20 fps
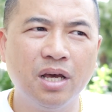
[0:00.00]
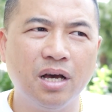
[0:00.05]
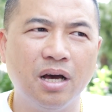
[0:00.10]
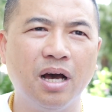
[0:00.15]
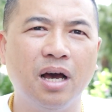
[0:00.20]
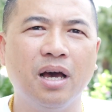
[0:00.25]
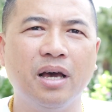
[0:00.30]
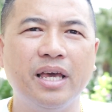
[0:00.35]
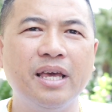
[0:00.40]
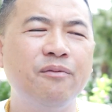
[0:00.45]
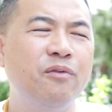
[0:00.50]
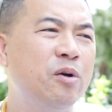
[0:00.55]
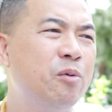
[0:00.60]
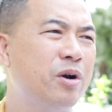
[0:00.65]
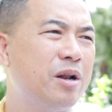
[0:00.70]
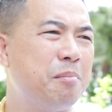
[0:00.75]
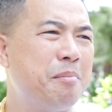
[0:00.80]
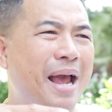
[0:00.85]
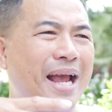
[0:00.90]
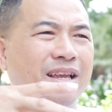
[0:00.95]
If we
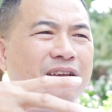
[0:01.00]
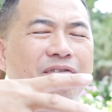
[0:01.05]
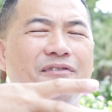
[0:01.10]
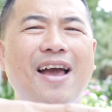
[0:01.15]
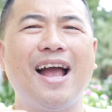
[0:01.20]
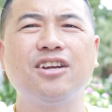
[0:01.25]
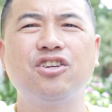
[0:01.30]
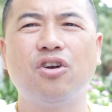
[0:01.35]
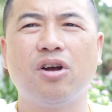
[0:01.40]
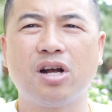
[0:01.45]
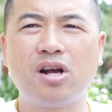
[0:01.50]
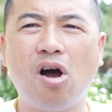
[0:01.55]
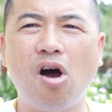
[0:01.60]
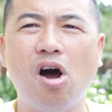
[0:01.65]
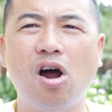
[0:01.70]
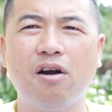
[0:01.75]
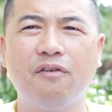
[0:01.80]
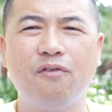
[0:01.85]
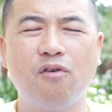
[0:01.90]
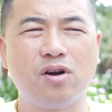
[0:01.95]
were to manufacture a
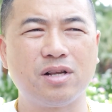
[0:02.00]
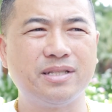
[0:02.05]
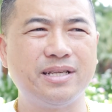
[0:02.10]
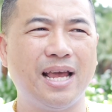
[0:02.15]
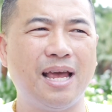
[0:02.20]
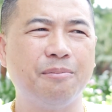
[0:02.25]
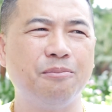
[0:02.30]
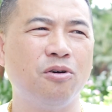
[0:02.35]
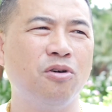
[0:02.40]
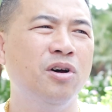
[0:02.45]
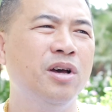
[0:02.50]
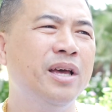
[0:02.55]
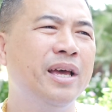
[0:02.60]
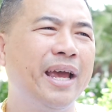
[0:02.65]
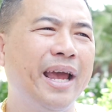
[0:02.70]
car, for example,